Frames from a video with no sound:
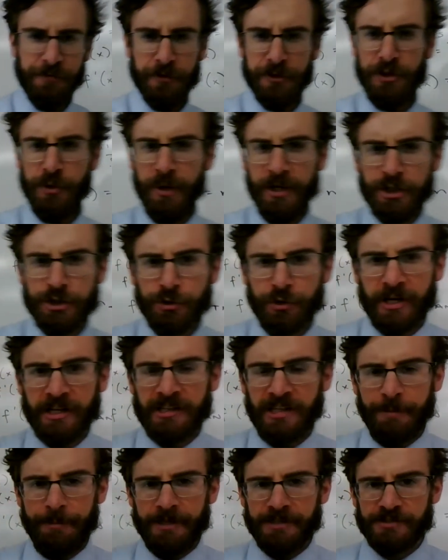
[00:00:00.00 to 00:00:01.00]
for doing
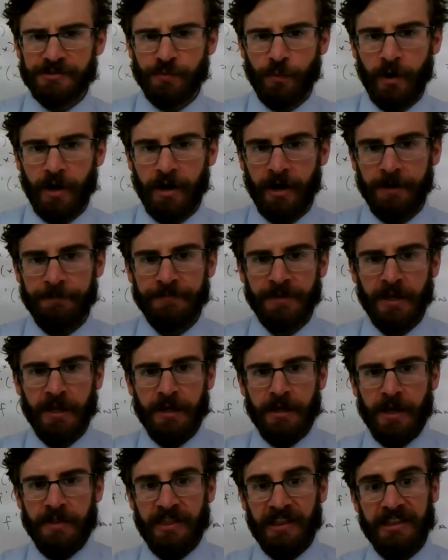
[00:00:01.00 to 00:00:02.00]
trig limits, where
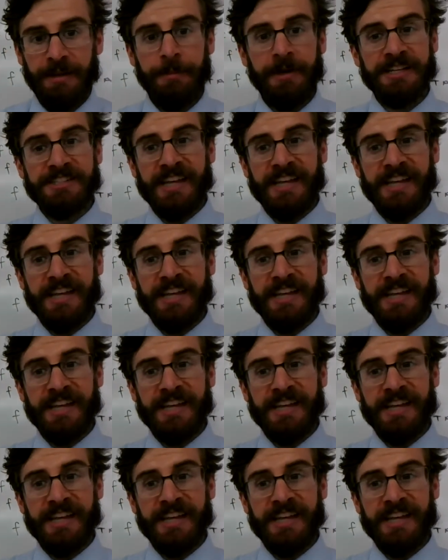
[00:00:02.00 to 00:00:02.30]
the limit